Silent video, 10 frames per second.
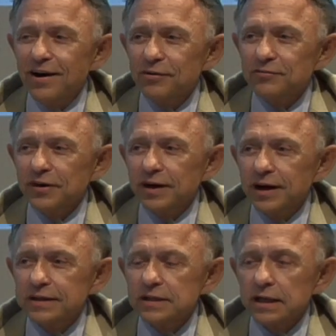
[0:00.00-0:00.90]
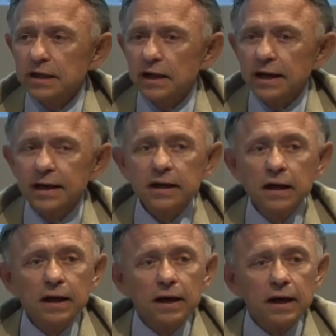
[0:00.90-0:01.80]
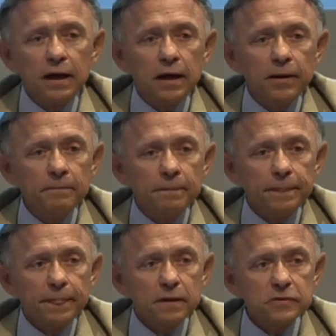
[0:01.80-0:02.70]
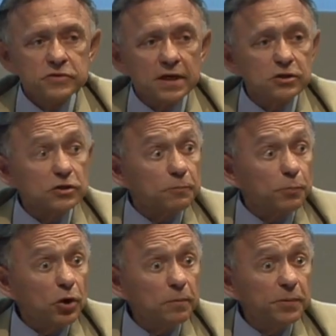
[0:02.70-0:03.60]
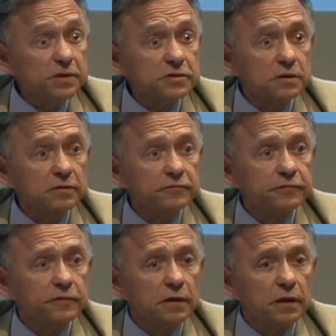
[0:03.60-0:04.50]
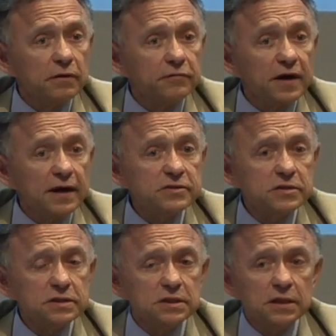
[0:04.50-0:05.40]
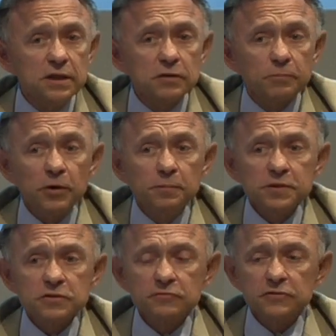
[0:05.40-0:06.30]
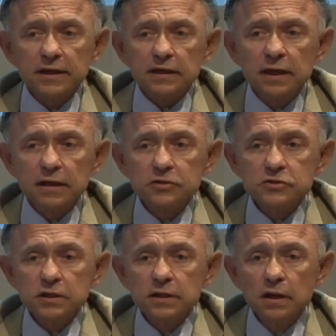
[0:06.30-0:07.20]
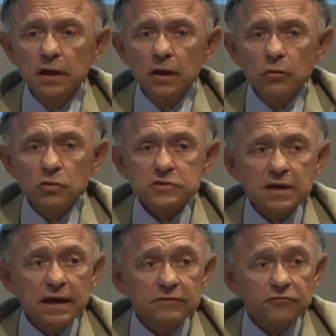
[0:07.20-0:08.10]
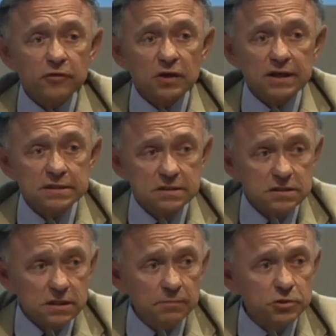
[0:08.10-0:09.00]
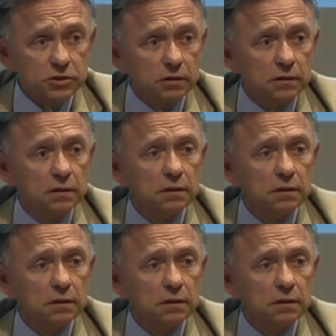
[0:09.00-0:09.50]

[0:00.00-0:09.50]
of High Tech High um, said that the purpose of, of ICT, the purpose of technology, was not for consumption,